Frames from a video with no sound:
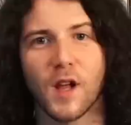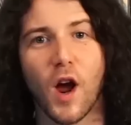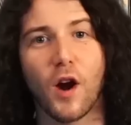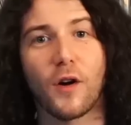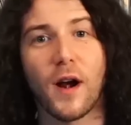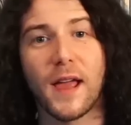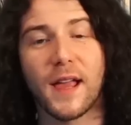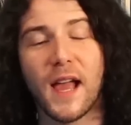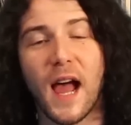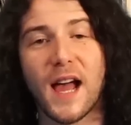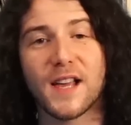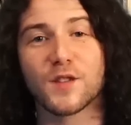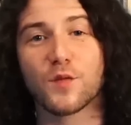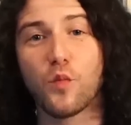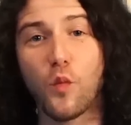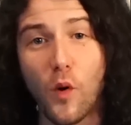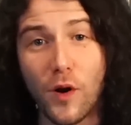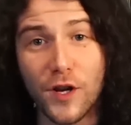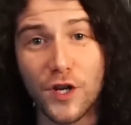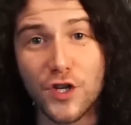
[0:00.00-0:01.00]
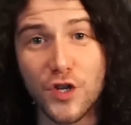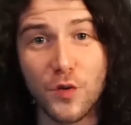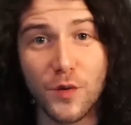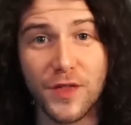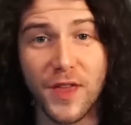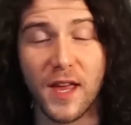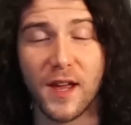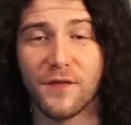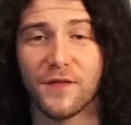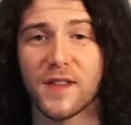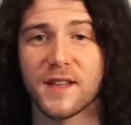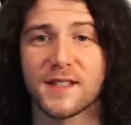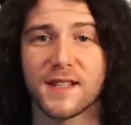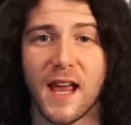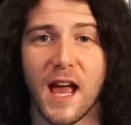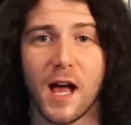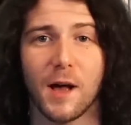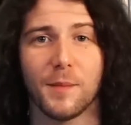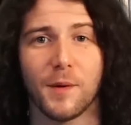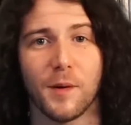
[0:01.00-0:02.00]
All right, guys, what did you think of this
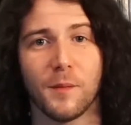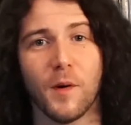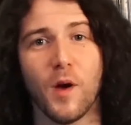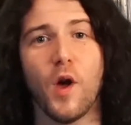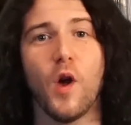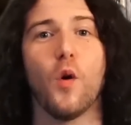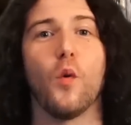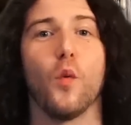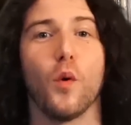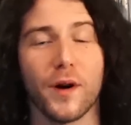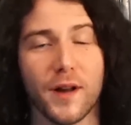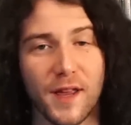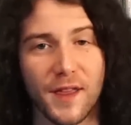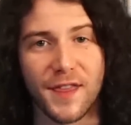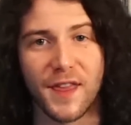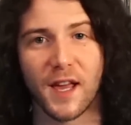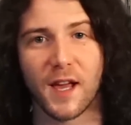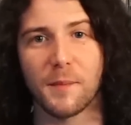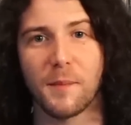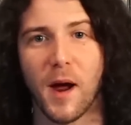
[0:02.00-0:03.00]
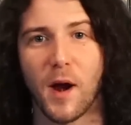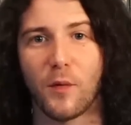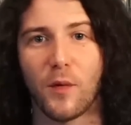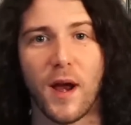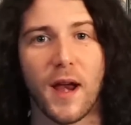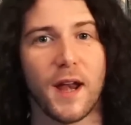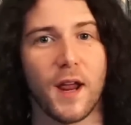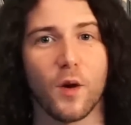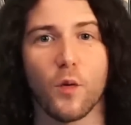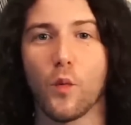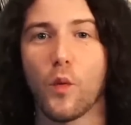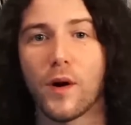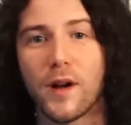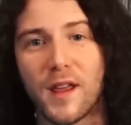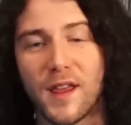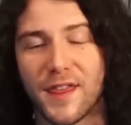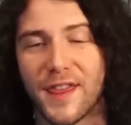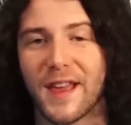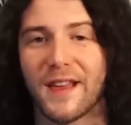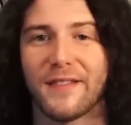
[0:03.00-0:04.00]
album? What do you think of my rating? What
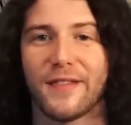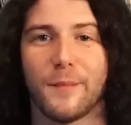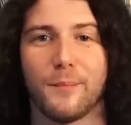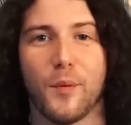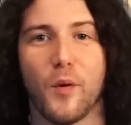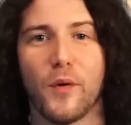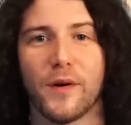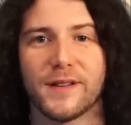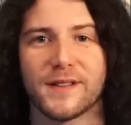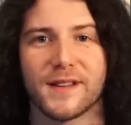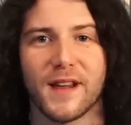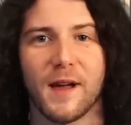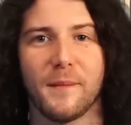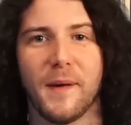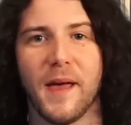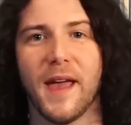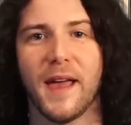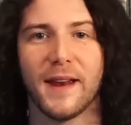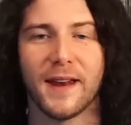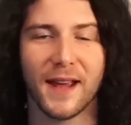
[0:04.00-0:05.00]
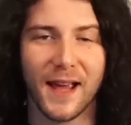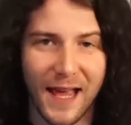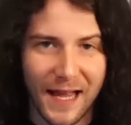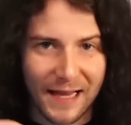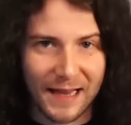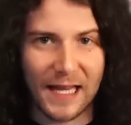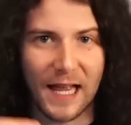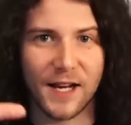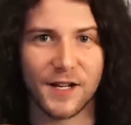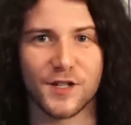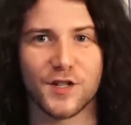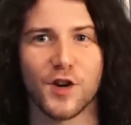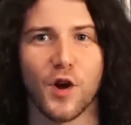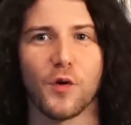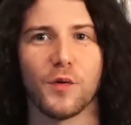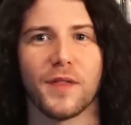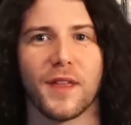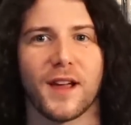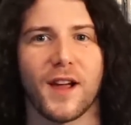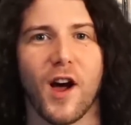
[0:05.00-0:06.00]
do you think of the points I made? Let us
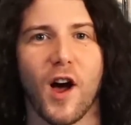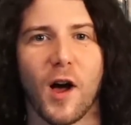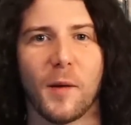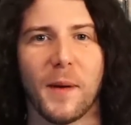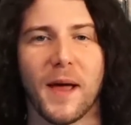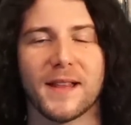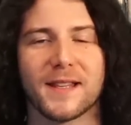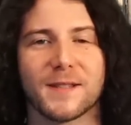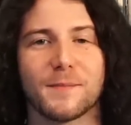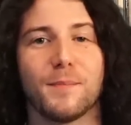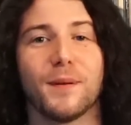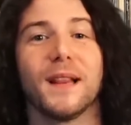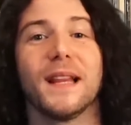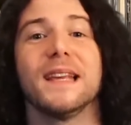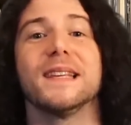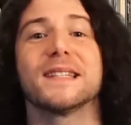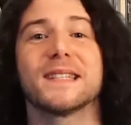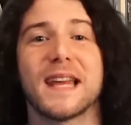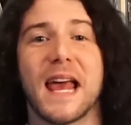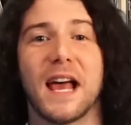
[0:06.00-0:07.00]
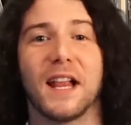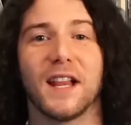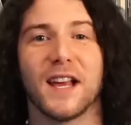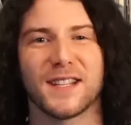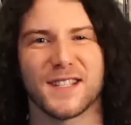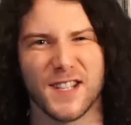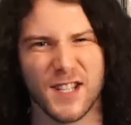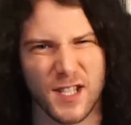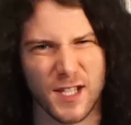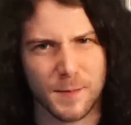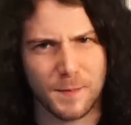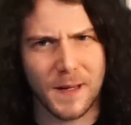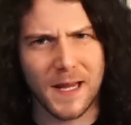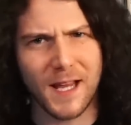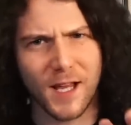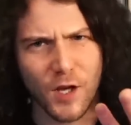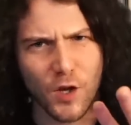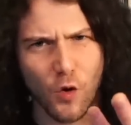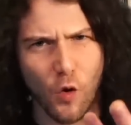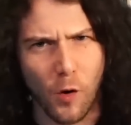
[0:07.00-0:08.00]
know in the comments. Please tell us.
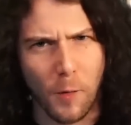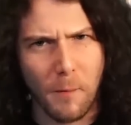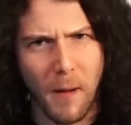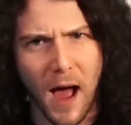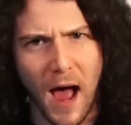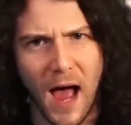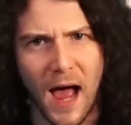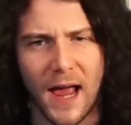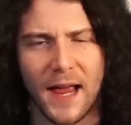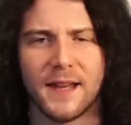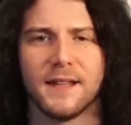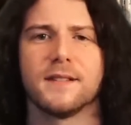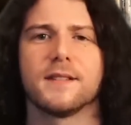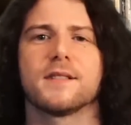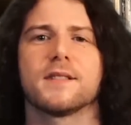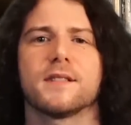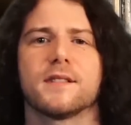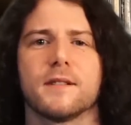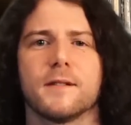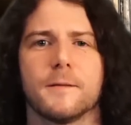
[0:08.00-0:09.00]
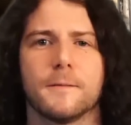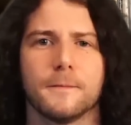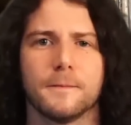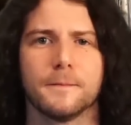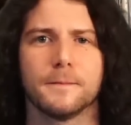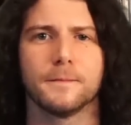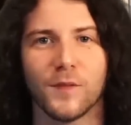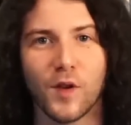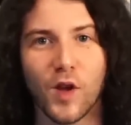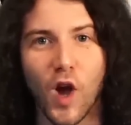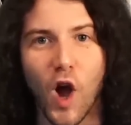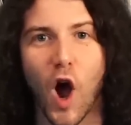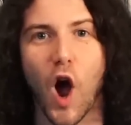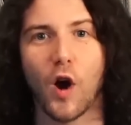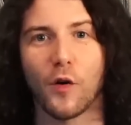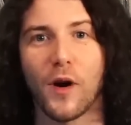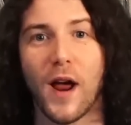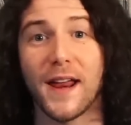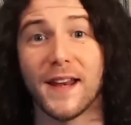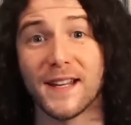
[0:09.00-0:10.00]
Speak your minds.
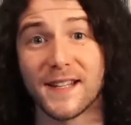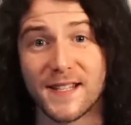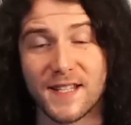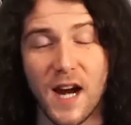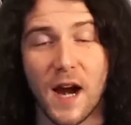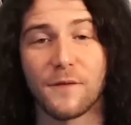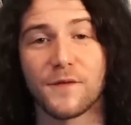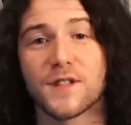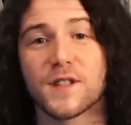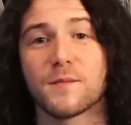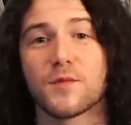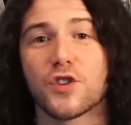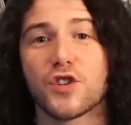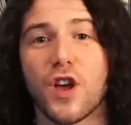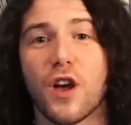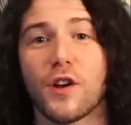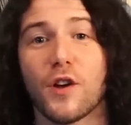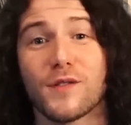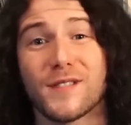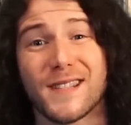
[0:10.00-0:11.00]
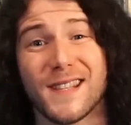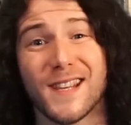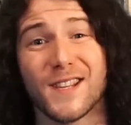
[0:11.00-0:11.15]
All right, it's time for some shoutouts.